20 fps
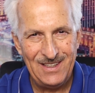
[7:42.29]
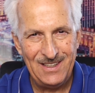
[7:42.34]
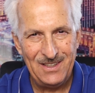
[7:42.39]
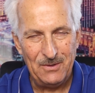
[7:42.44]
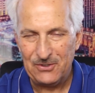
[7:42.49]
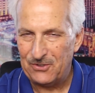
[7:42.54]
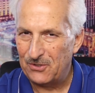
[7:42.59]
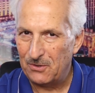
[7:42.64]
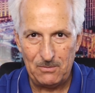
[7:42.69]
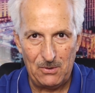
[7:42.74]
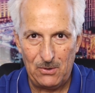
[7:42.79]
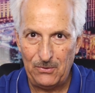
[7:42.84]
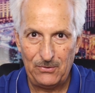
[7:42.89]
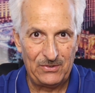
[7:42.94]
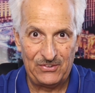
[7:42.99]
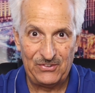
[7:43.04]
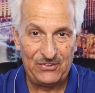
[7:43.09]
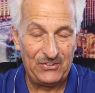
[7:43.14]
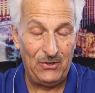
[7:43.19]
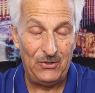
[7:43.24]
which are
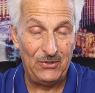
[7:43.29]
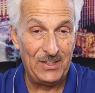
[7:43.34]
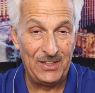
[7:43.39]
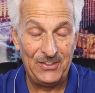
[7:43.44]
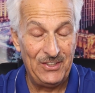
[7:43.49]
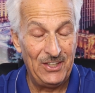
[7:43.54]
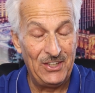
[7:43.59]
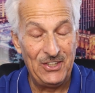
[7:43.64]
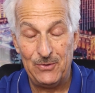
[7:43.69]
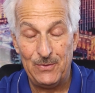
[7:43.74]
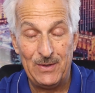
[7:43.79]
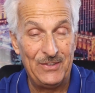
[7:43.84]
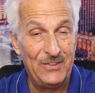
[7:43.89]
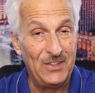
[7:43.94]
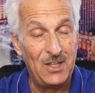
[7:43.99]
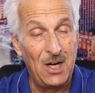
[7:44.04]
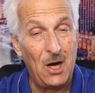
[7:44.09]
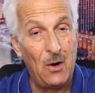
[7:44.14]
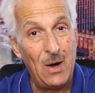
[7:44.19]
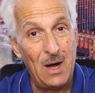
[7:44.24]
both still continuing
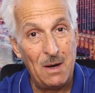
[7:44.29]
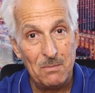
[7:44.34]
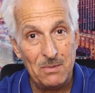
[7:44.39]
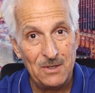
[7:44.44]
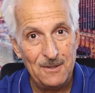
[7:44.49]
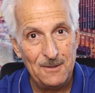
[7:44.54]
to go up?